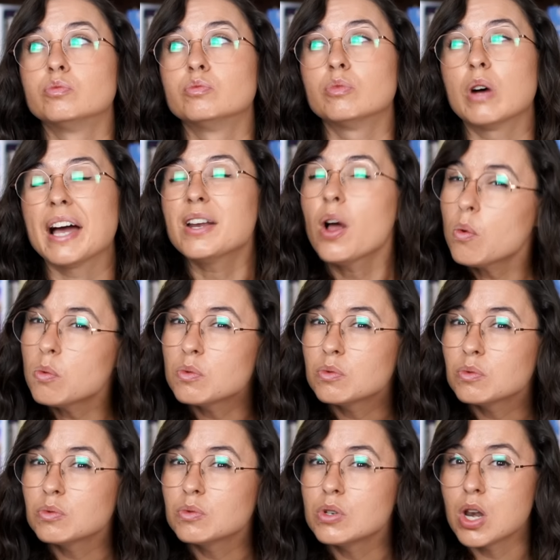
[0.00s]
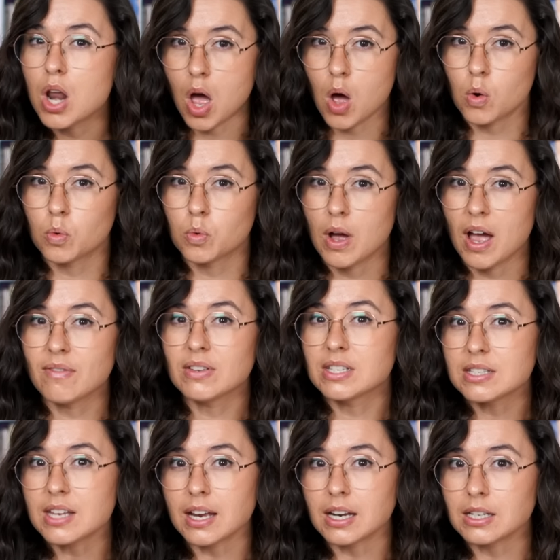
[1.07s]
I don't know. I haven't
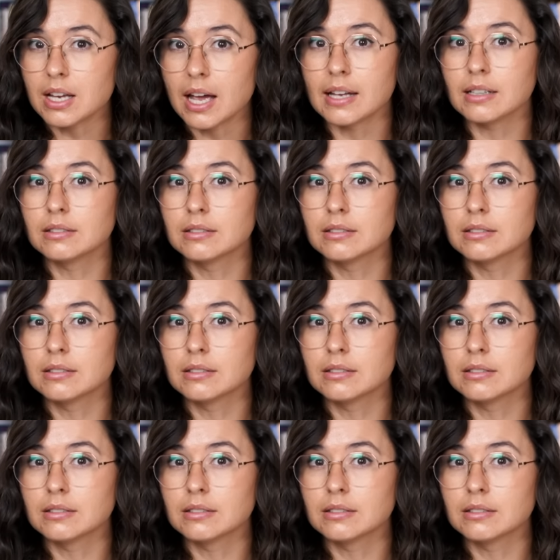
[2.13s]
decided yet.